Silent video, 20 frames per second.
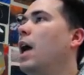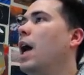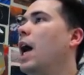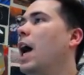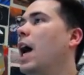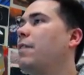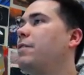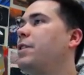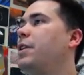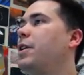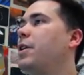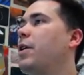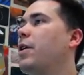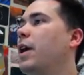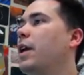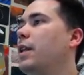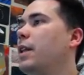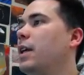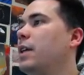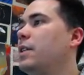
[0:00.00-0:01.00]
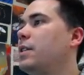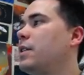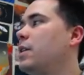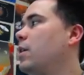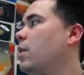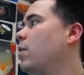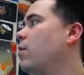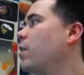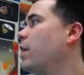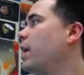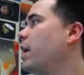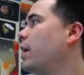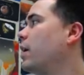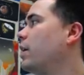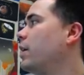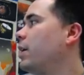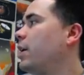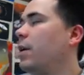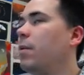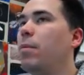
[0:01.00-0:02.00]
After you create this over here,
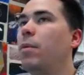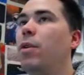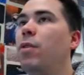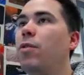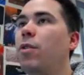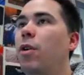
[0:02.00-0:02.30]
you can move